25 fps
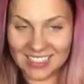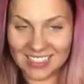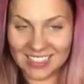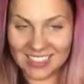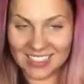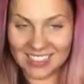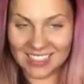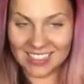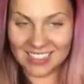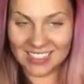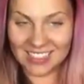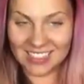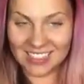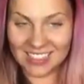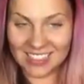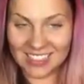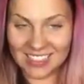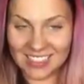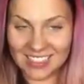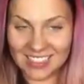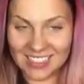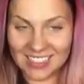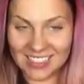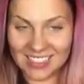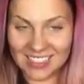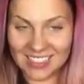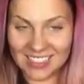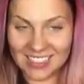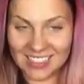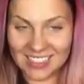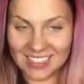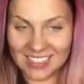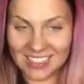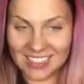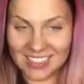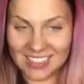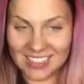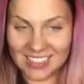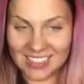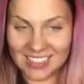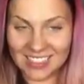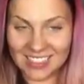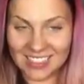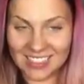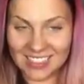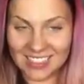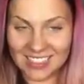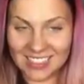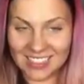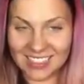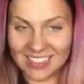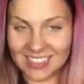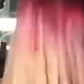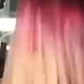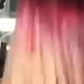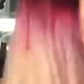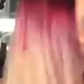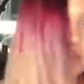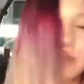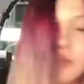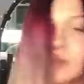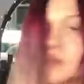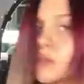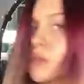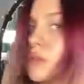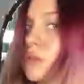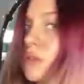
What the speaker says: (silent)